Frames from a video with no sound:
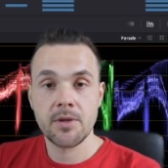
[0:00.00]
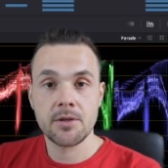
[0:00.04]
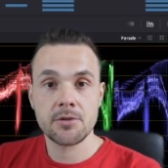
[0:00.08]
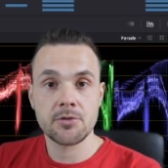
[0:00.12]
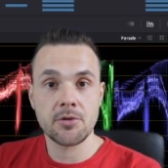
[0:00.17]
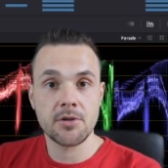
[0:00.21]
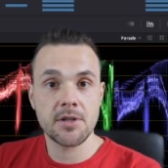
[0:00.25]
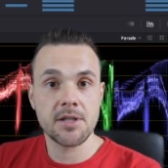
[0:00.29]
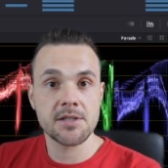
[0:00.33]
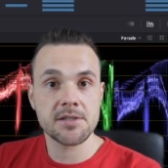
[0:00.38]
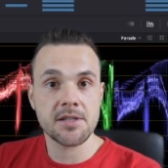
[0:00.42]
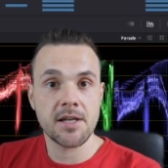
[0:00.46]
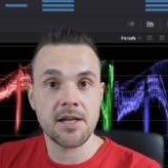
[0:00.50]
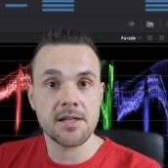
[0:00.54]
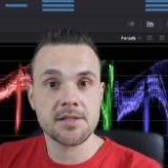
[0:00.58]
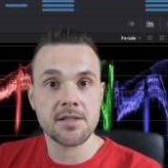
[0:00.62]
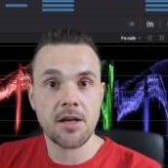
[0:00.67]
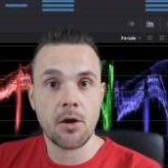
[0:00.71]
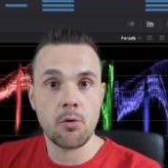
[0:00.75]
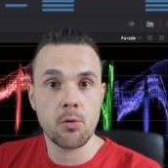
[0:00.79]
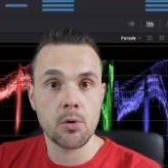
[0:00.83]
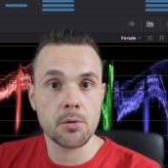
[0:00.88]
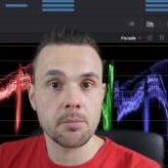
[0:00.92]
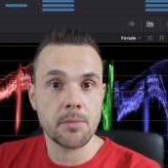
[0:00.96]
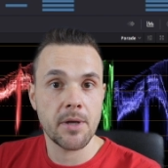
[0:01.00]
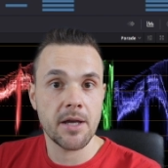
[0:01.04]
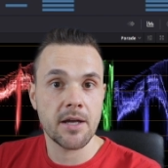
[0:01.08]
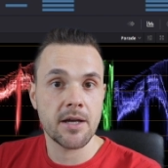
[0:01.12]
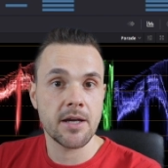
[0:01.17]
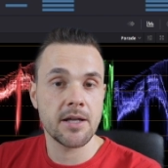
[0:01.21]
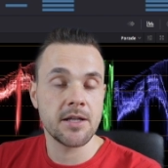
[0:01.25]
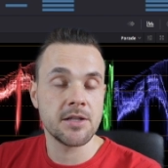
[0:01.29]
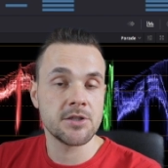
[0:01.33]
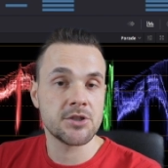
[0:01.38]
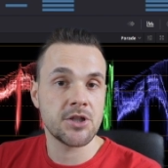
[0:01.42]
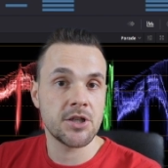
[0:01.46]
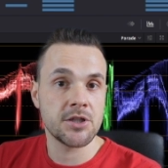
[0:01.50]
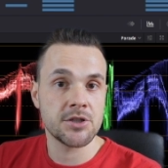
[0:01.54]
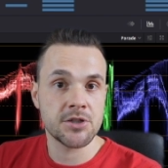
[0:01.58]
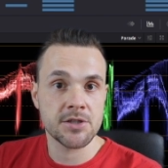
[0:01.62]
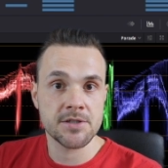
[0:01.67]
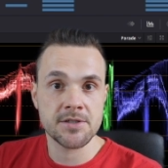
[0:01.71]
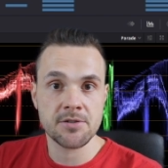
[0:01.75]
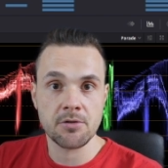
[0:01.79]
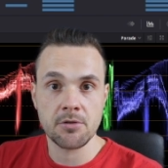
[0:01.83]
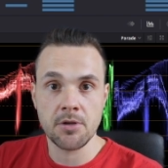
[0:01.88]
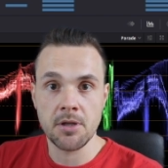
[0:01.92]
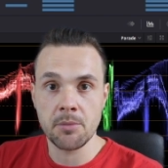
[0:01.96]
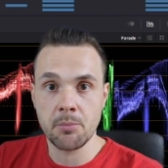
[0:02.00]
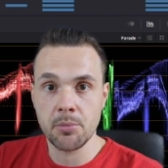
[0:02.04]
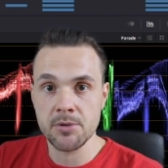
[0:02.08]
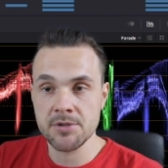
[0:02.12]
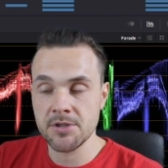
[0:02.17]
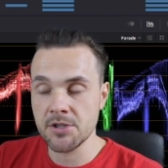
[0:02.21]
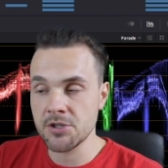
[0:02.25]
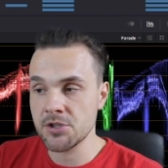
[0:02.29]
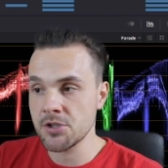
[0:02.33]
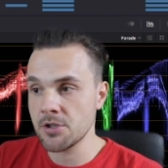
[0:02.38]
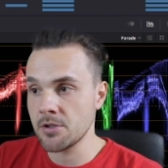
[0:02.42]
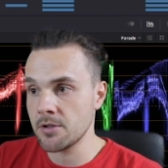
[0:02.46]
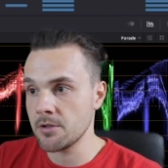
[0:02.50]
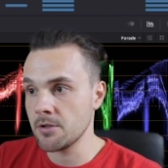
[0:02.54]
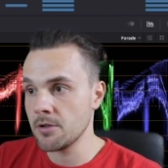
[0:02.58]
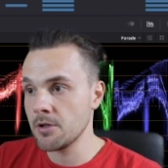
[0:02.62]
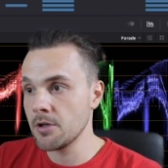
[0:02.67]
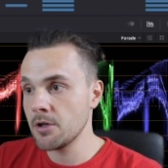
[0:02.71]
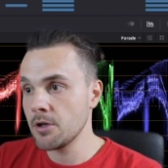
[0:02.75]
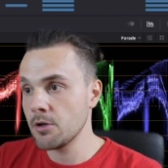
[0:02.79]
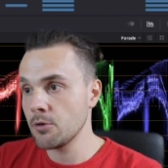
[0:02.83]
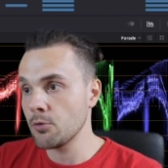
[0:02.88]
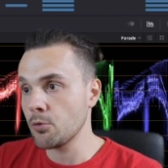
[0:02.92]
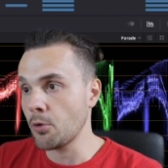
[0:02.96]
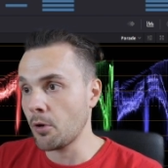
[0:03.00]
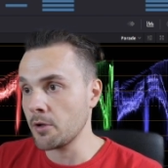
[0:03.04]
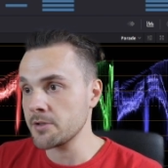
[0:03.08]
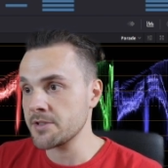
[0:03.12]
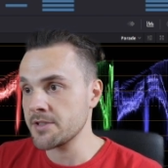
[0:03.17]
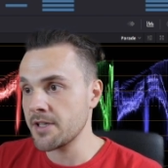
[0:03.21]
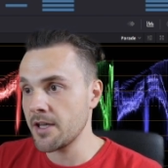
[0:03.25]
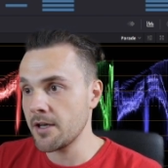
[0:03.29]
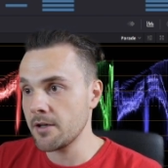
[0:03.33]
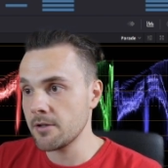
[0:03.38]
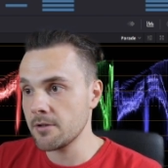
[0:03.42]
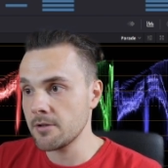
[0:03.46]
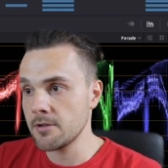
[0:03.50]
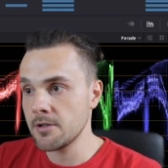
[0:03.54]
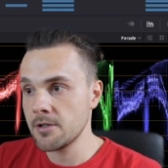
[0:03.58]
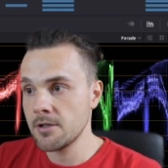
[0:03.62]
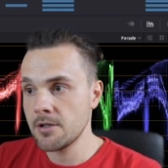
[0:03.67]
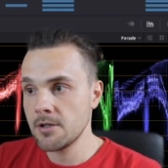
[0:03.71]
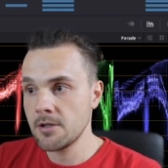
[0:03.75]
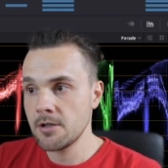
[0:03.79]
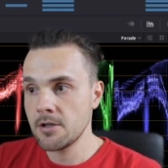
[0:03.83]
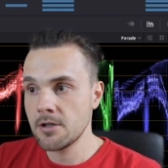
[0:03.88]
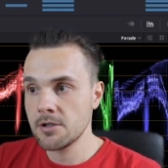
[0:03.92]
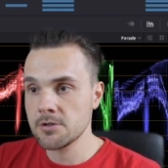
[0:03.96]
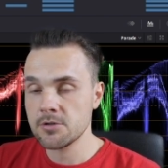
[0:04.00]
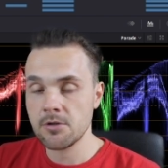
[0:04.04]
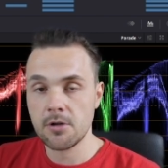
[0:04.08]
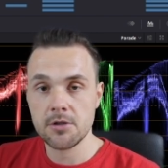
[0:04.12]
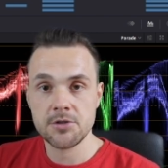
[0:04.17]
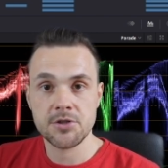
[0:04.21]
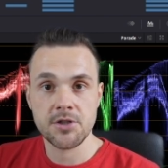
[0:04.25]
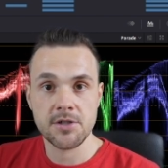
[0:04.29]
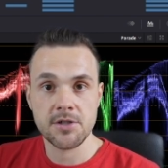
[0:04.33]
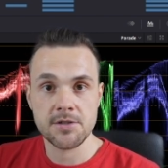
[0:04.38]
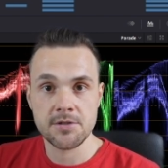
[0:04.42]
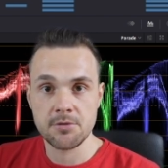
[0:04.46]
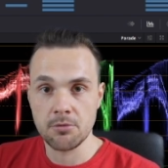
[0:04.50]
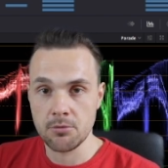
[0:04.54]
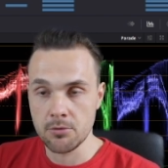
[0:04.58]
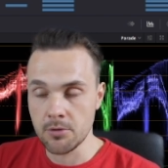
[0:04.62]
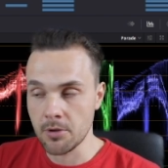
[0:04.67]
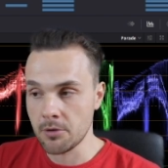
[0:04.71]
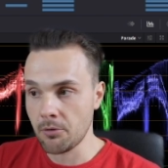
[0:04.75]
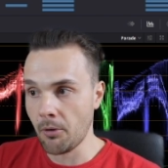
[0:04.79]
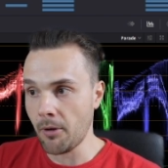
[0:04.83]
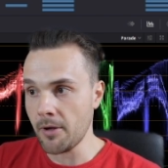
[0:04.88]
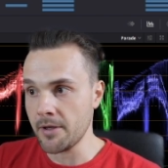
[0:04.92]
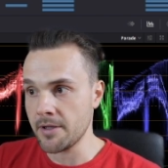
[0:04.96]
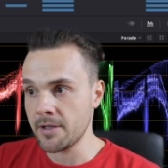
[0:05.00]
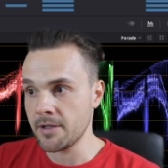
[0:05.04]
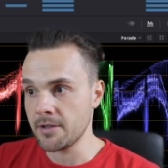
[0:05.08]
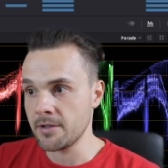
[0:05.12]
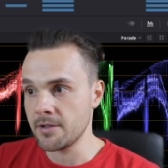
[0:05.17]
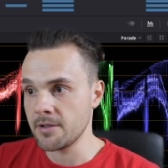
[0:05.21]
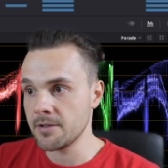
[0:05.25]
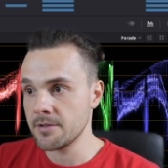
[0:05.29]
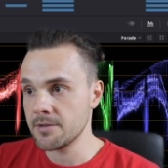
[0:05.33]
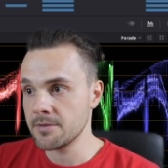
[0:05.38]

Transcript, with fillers: So in this case I won't make any changes to the position or scale, so I'll just do the tracking.